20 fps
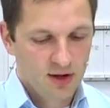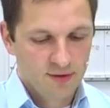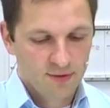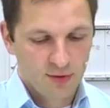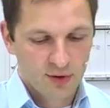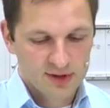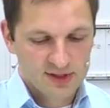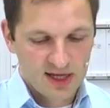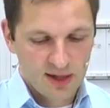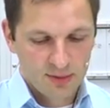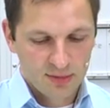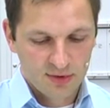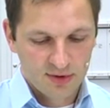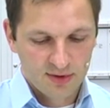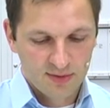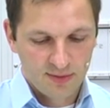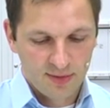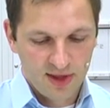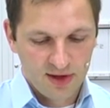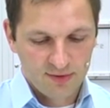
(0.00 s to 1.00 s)
For
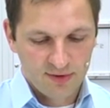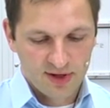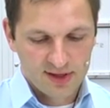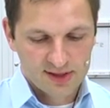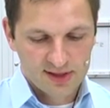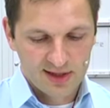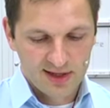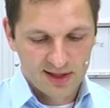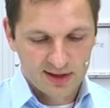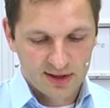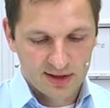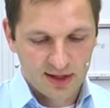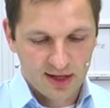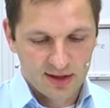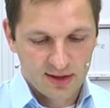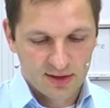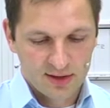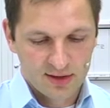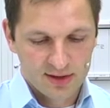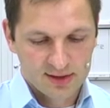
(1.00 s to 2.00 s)
example, if I select
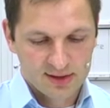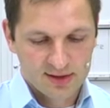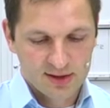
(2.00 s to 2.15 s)
again this